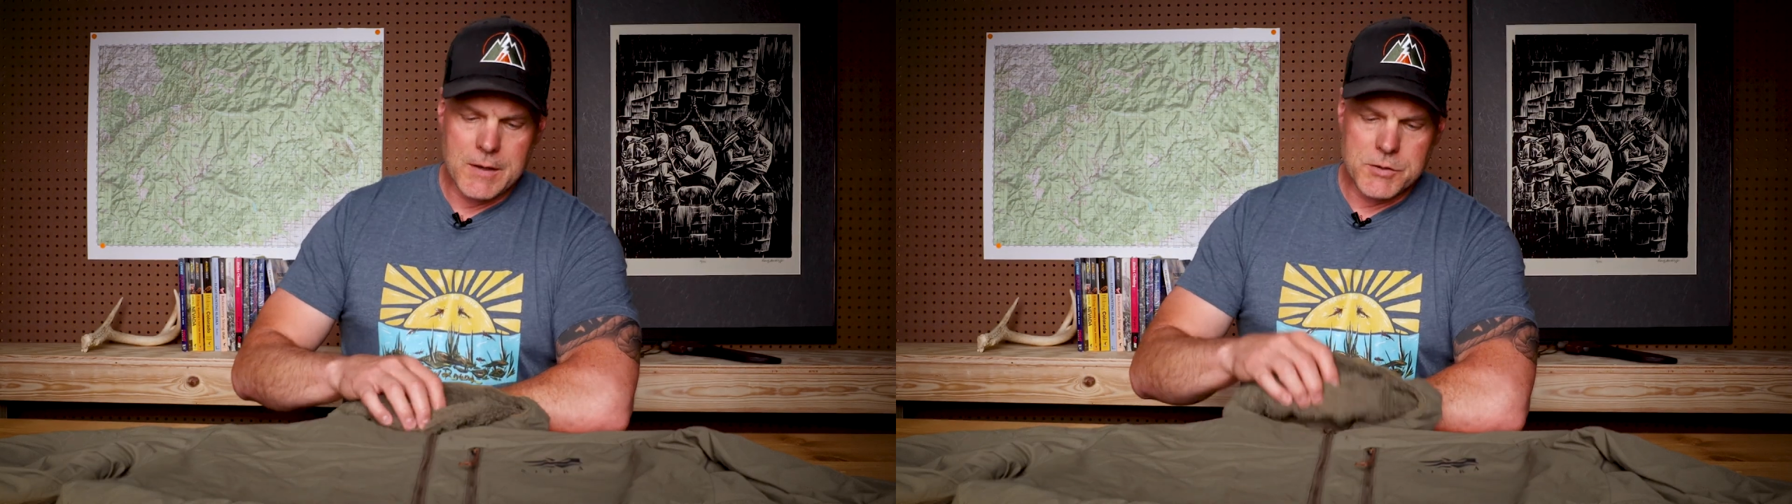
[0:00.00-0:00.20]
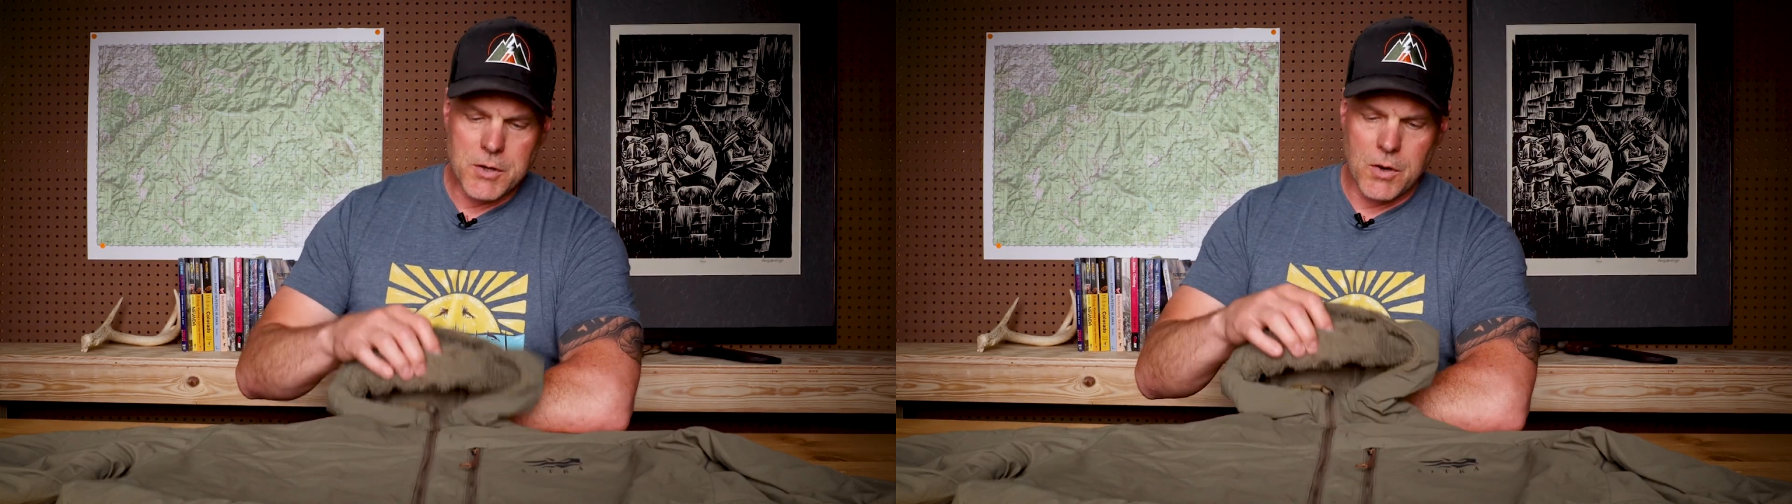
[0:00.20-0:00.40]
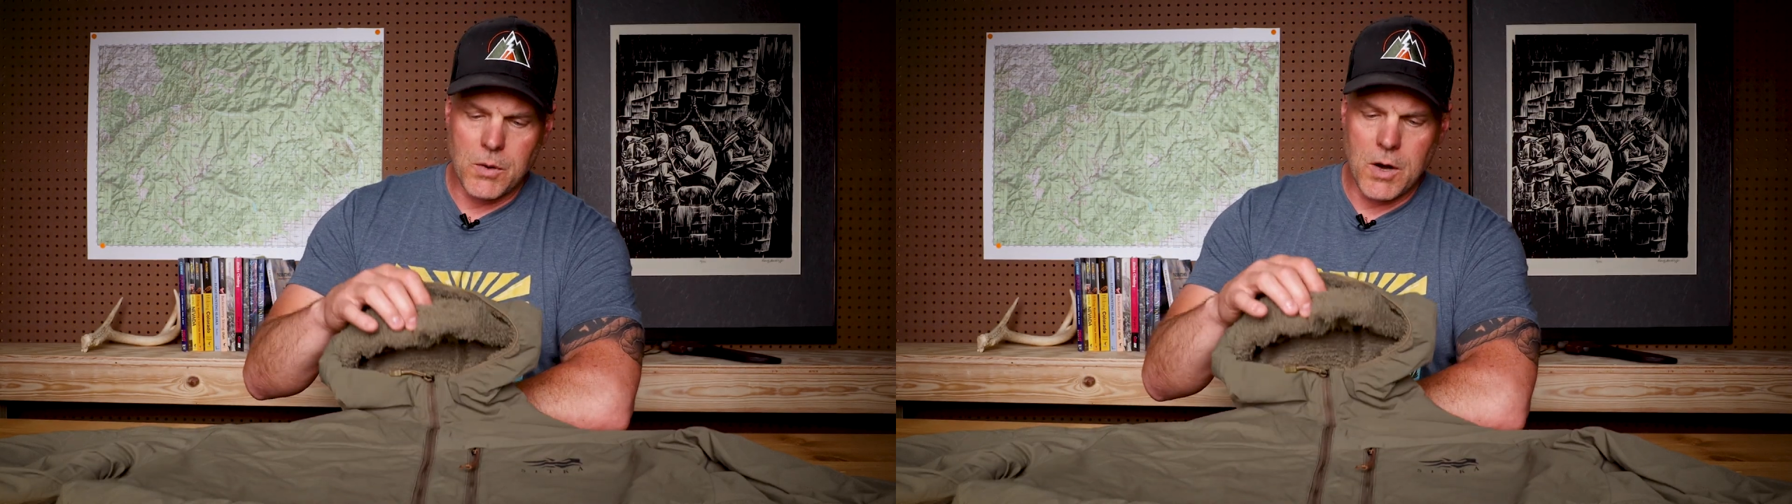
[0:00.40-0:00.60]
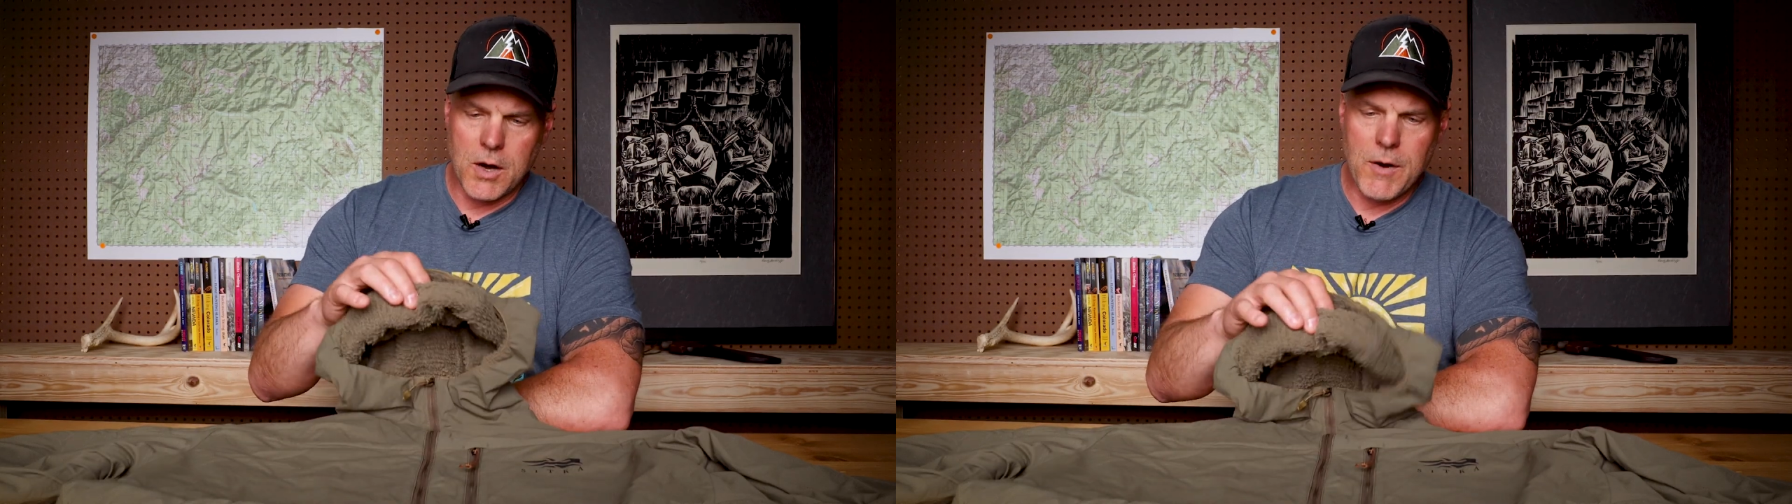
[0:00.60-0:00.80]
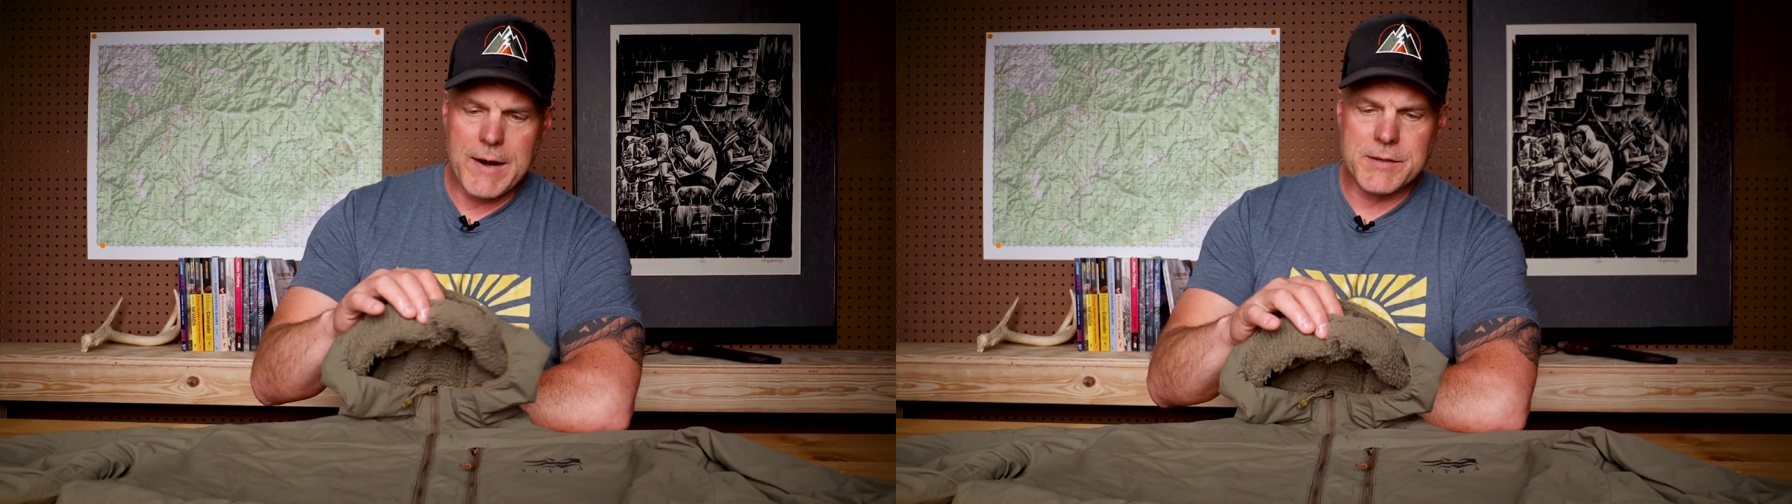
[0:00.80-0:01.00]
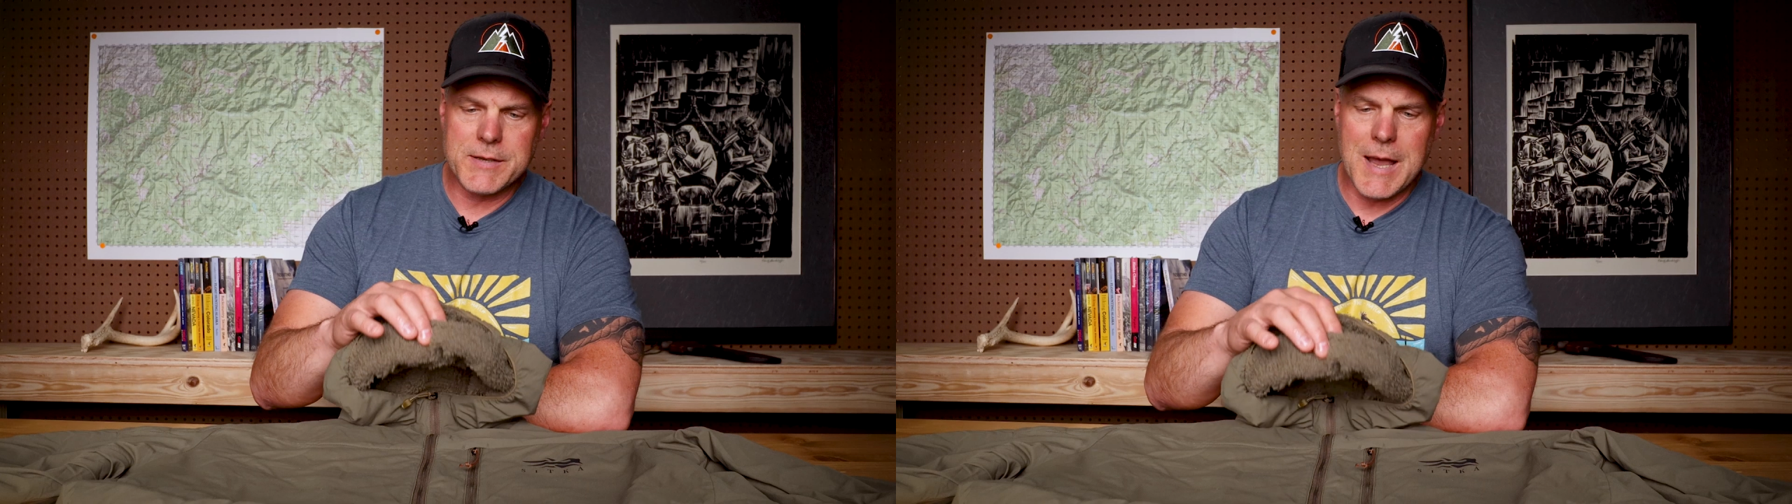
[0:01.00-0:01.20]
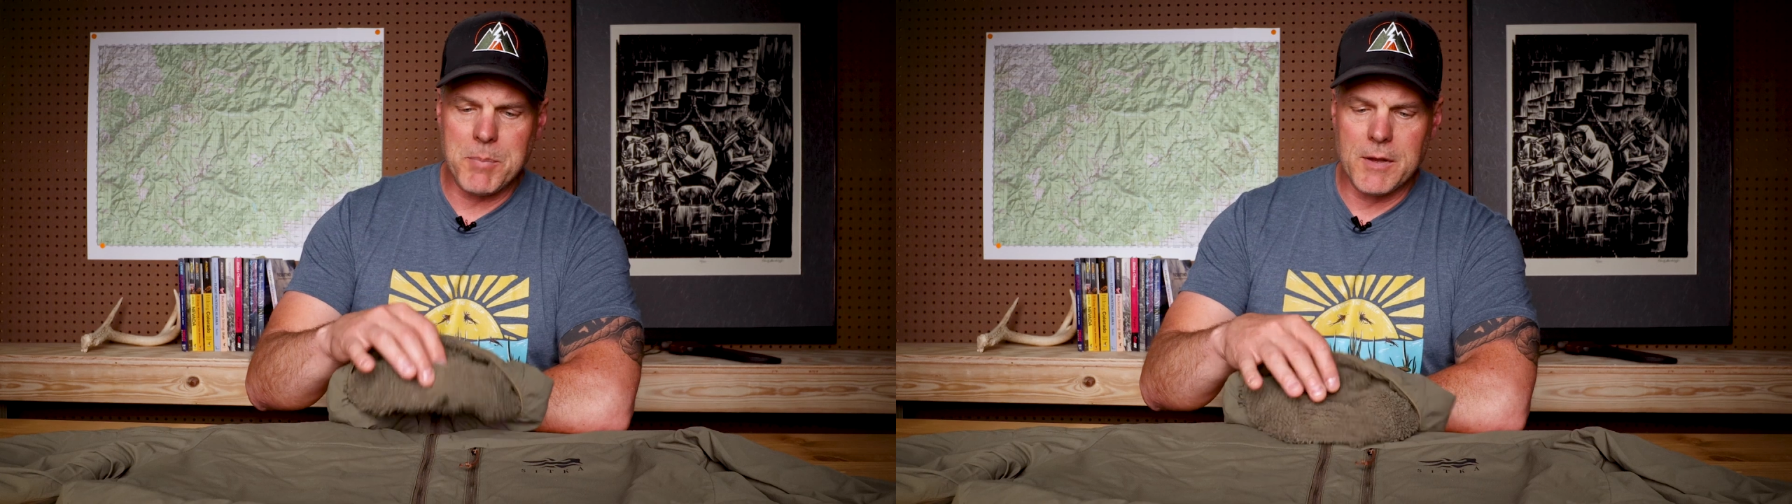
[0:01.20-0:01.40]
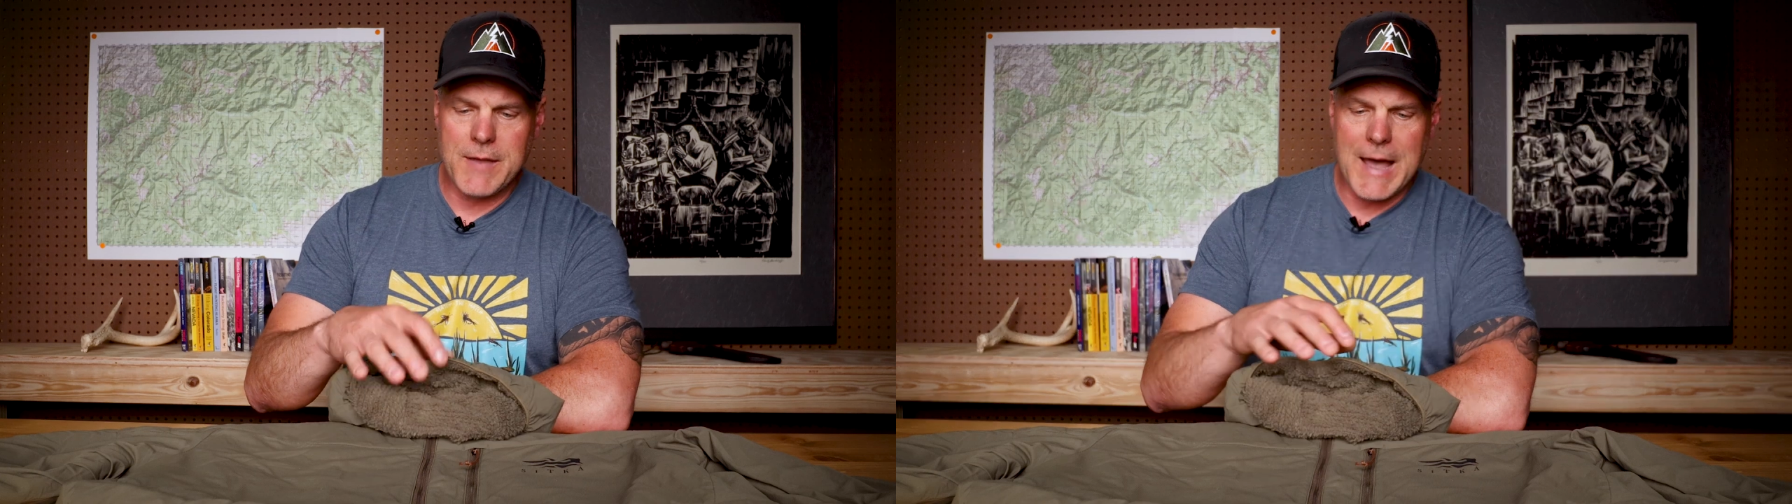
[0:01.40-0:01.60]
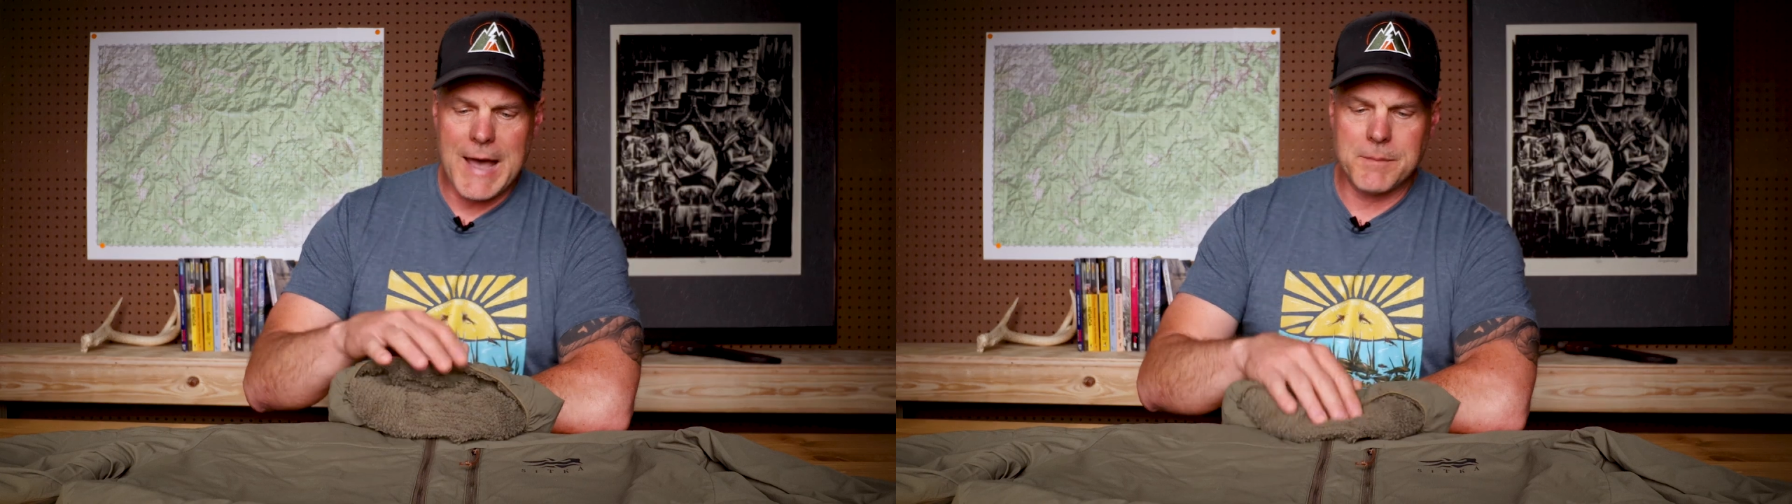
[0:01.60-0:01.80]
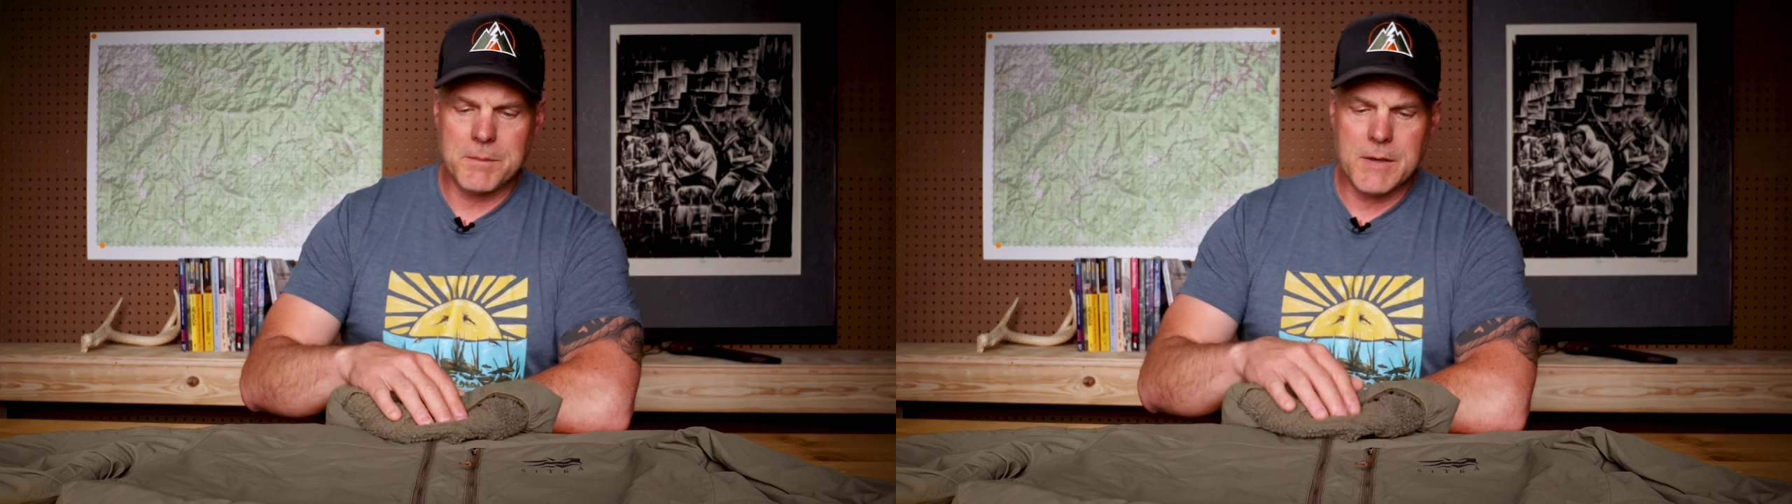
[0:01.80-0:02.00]
So a great example of
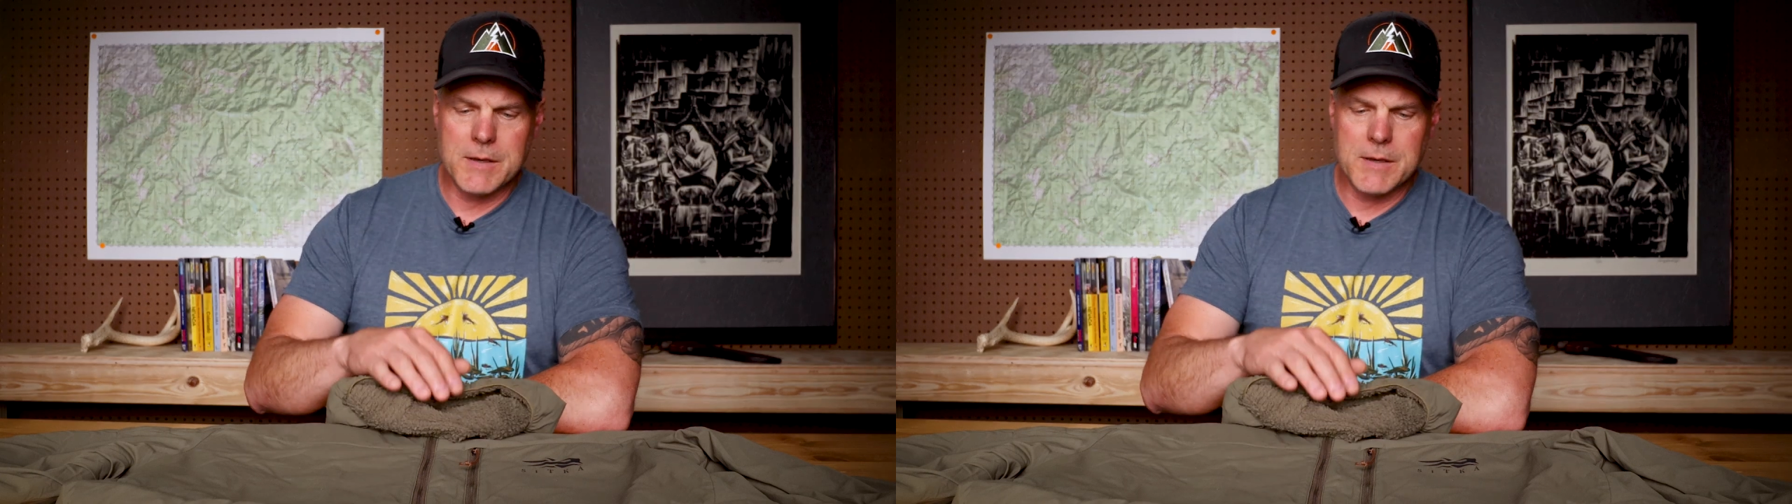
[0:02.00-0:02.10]
that